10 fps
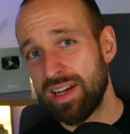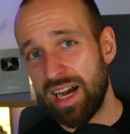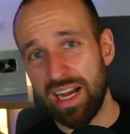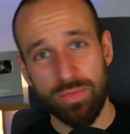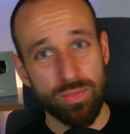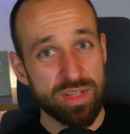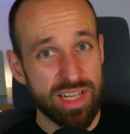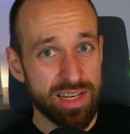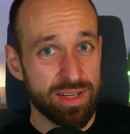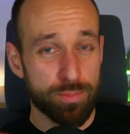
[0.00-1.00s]
I've
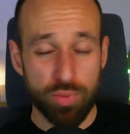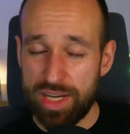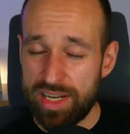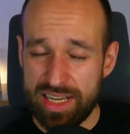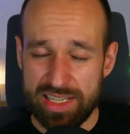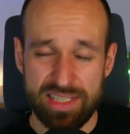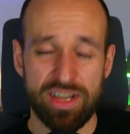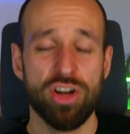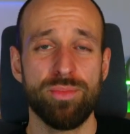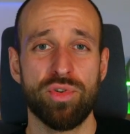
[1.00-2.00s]
done a pretty nice
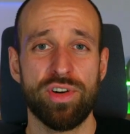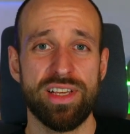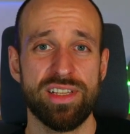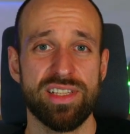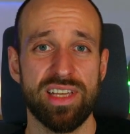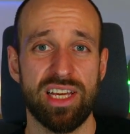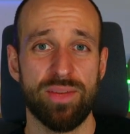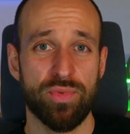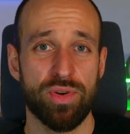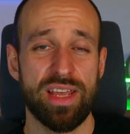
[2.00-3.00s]
onboarding
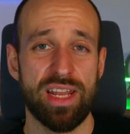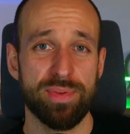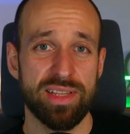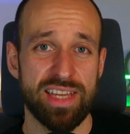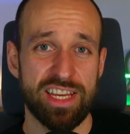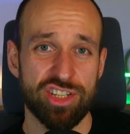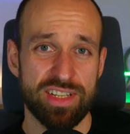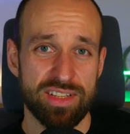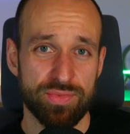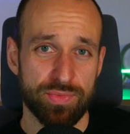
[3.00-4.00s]
setup for that application
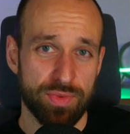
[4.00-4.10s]
as